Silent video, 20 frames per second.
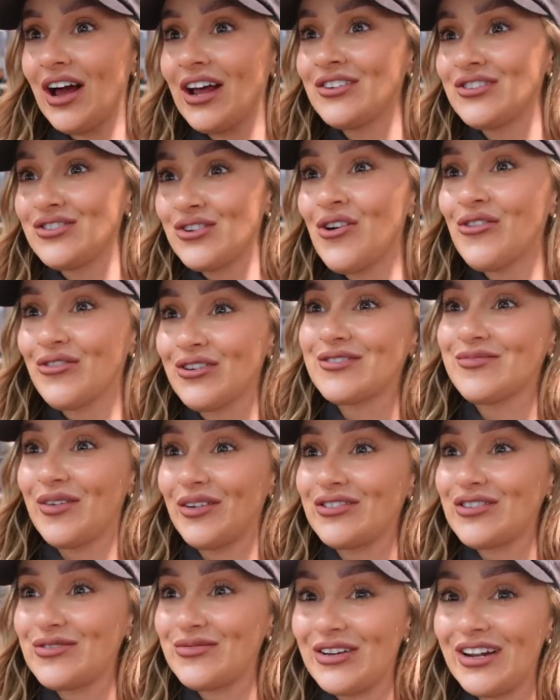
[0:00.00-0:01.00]
that's your
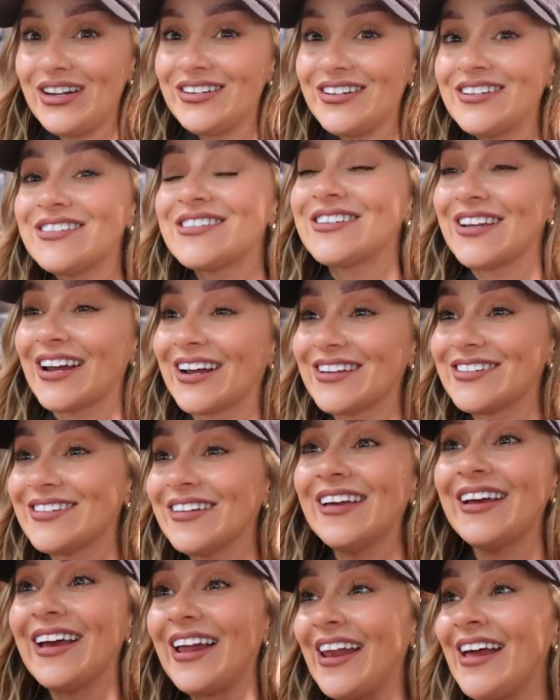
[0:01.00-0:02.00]
responsibility to check us
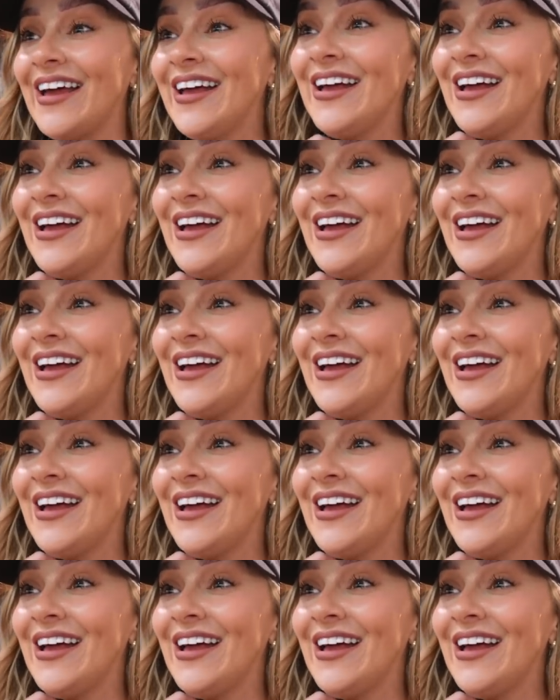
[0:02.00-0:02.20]
in,